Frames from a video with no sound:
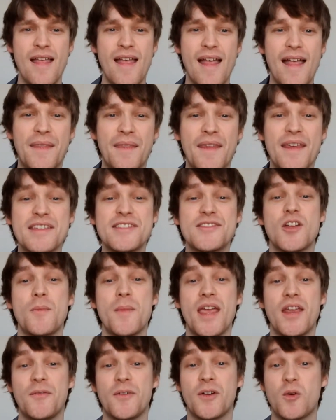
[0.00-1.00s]
And this
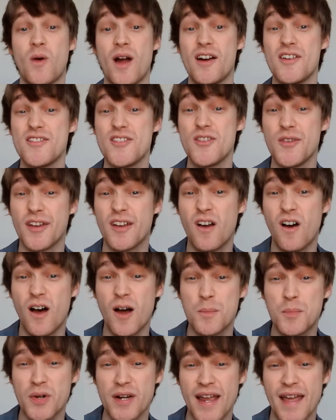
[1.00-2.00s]
domain requires you to
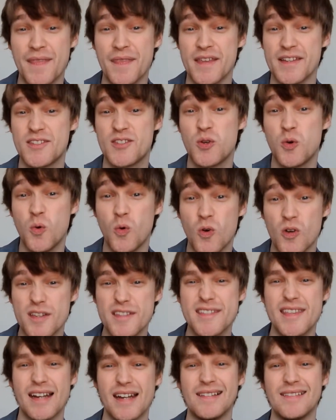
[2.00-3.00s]
comprehend the
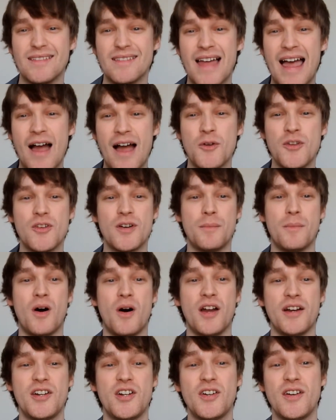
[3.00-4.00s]
tools that allow you to
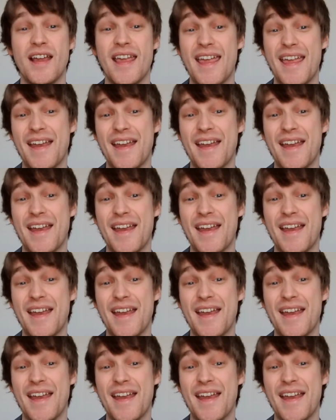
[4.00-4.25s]
monitor